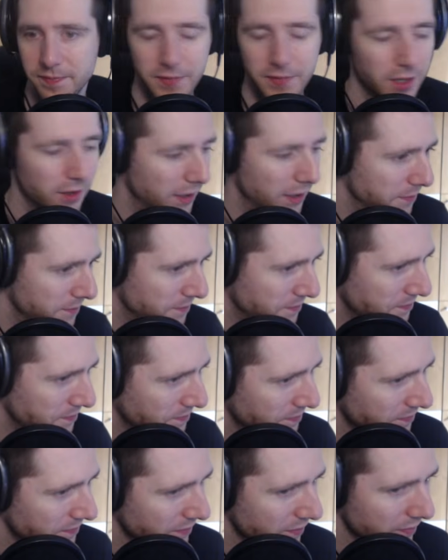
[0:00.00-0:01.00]
All right.
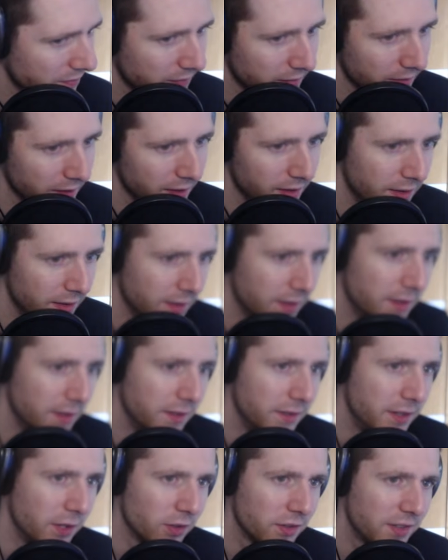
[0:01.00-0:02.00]

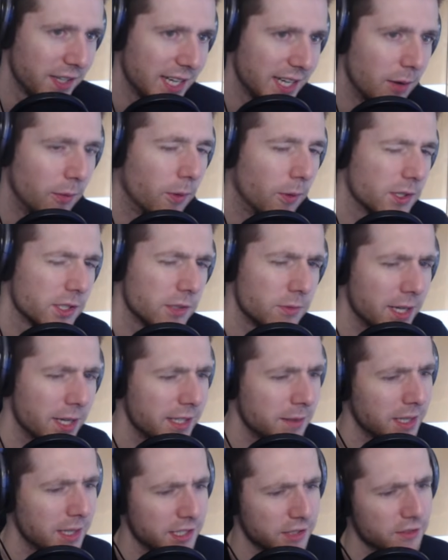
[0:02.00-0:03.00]
The only thing that wasn't
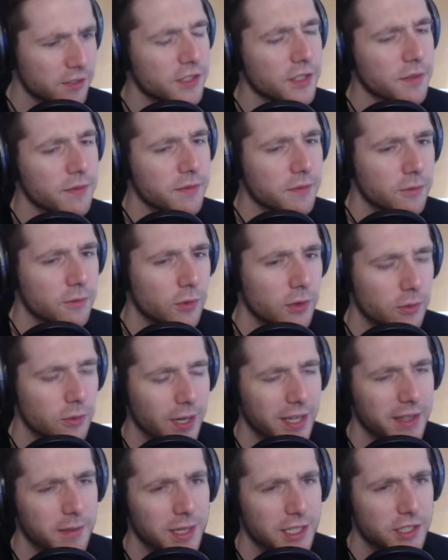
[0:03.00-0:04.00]

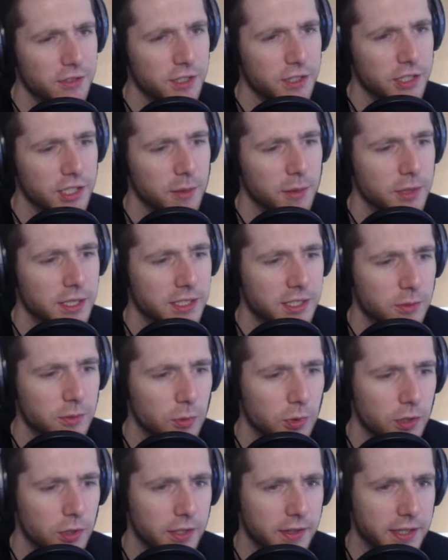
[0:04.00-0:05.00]
randomized for some reason
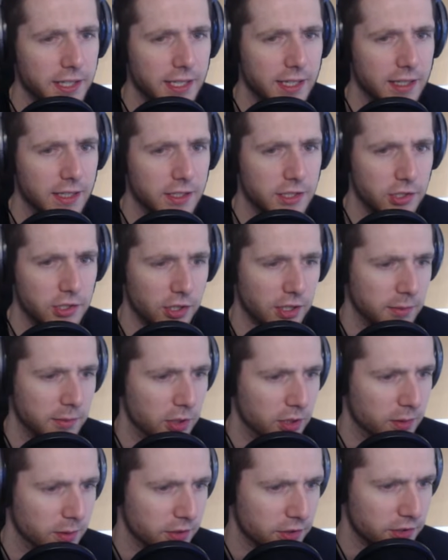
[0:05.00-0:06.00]
were the starting
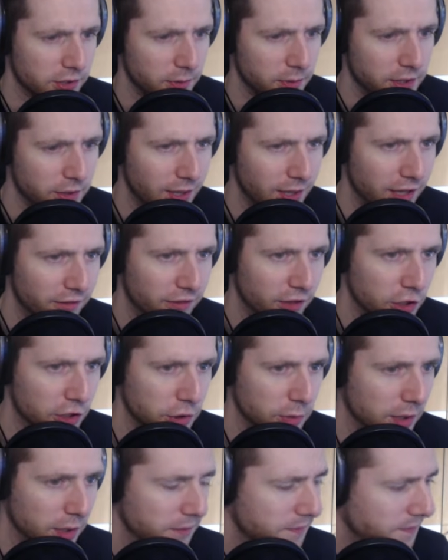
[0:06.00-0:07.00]
Pokemon. So we do have
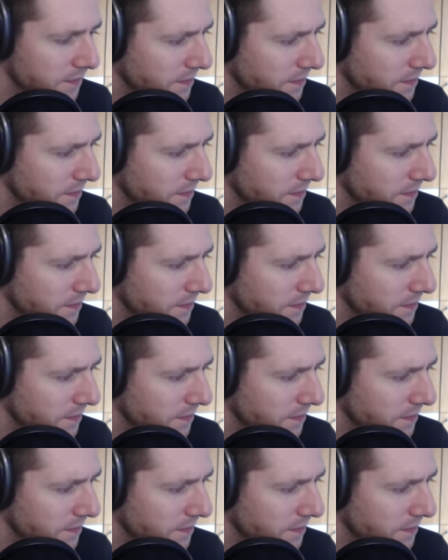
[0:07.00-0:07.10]
Oshawott.